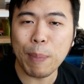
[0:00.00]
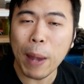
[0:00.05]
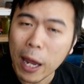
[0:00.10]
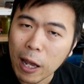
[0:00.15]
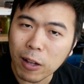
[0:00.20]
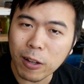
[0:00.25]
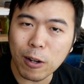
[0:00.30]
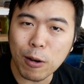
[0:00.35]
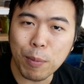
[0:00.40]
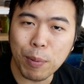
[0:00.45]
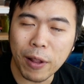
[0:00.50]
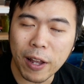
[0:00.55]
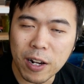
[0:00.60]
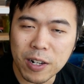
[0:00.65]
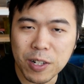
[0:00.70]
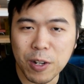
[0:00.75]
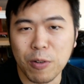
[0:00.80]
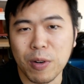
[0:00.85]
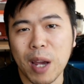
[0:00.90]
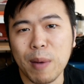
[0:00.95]
Paleo
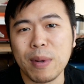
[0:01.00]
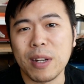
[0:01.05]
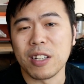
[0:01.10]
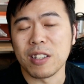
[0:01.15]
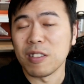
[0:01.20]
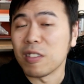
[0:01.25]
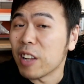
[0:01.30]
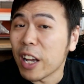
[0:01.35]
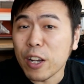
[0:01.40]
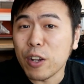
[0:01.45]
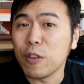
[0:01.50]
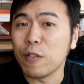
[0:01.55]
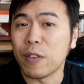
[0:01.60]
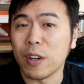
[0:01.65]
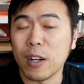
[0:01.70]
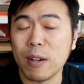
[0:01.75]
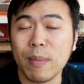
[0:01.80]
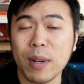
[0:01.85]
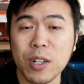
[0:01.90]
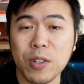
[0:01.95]
players, Konami doesn't like you
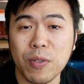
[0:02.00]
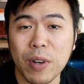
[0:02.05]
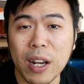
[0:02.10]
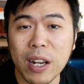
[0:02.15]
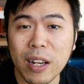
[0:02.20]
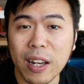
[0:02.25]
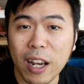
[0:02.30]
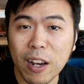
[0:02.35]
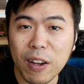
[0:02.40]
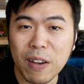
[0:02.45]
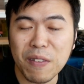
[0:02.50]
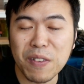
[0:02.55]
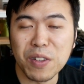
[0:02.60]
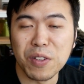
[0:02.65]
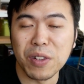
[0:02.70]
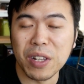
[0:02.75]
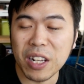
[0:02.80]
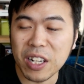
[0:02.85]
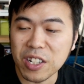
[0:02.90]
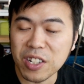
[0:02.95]
very much right now, even
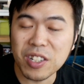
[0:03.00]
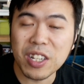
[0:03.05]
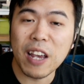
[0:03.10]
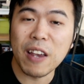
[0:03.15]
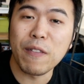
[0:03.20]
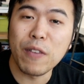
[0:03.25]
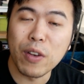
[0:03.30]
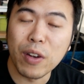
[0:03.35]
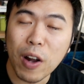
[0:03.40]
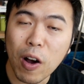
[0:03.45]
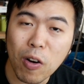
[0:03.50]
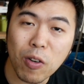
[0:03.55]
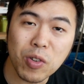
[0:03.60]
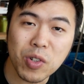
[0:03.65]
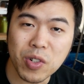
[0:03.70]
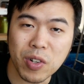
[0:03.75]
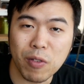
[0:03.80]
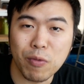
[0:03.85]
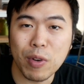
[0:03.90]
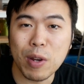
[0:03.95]
though they just gave you an
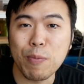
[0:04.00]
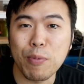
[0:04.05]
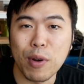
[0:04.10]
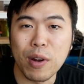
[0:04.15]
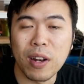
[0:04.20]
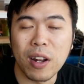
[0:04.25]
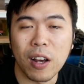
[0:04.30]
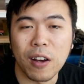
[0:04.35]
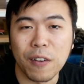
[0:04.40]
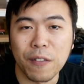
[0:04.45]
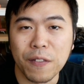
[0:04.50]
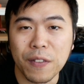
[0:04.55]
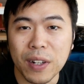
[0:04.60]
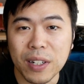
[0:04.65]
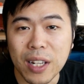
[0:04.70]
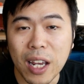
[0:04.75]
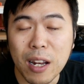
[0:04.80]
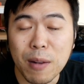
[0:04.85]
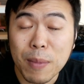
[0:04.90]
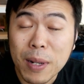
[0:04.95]
ultra reprint of uh,
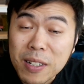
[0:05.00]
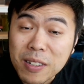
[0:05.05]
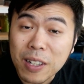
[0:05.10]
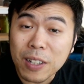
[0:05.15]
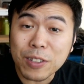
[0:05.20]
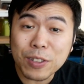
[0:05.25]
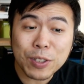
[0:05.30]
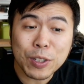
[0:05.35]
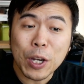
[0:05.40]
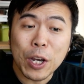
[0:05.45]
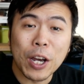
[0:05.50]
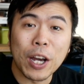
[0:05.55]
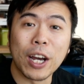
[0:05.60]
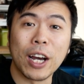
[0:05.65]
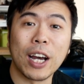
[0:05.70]
Dinomischus.